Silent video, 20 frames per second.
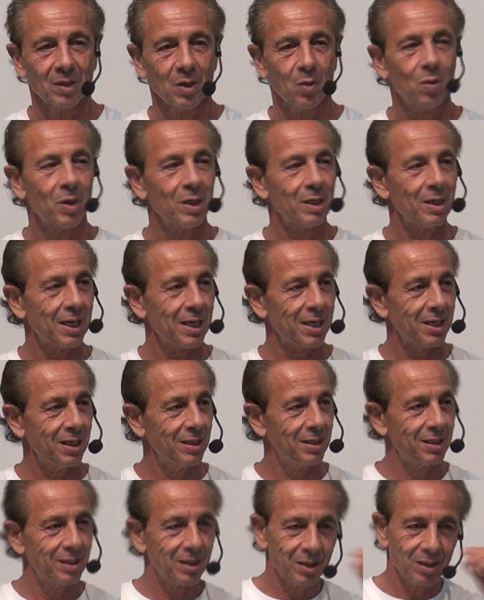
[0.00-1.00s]
One day he
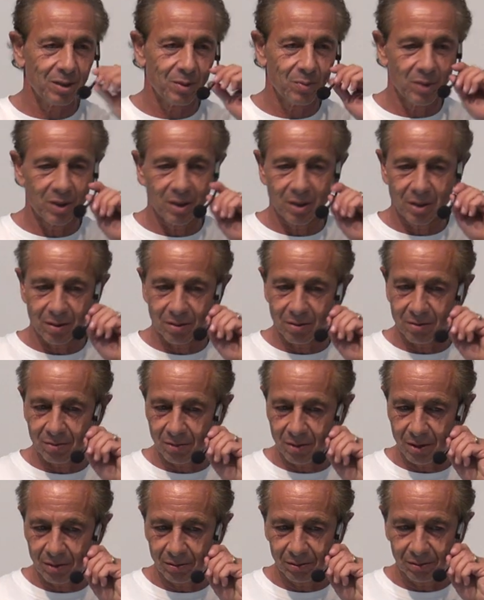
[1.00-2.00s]
said to me,
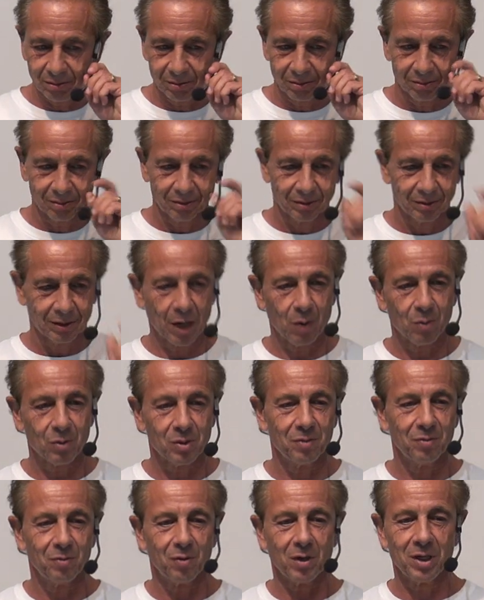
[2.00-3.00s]
Well, I was
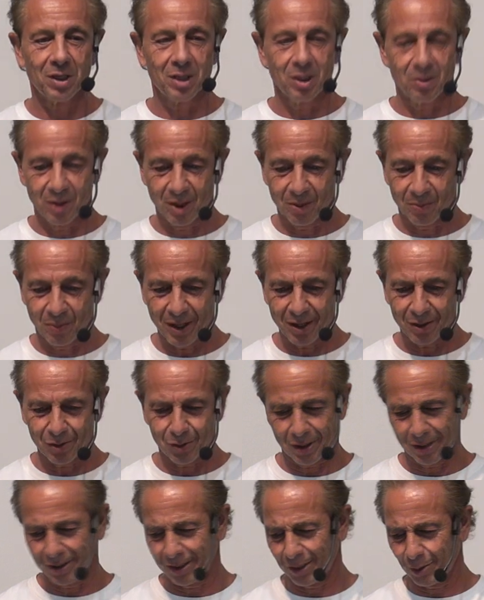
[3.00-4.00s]
invited to be a
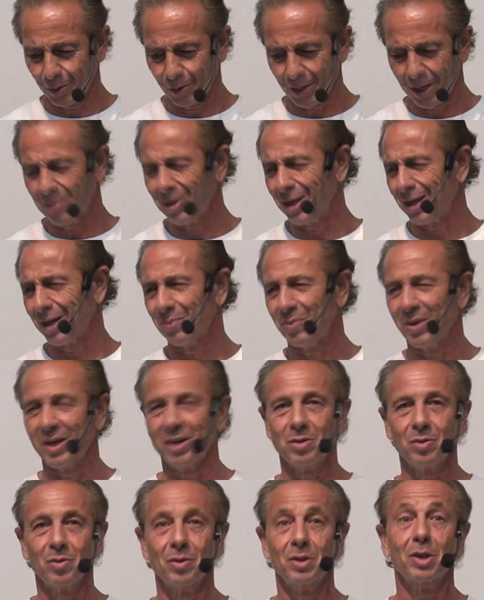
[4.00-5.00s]
pastor. I said, Lord, I'm not a
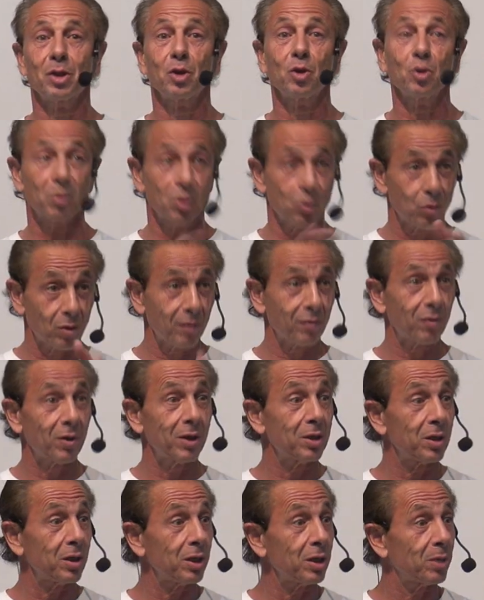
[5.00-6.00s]
pastor. He said, You'll be whatever I
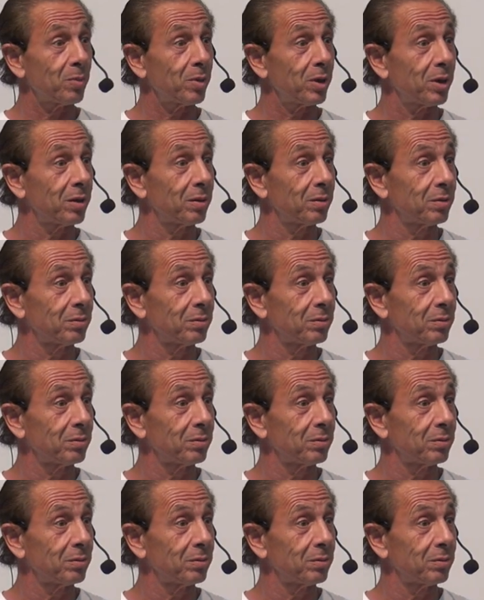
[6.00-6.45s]
tell you to be.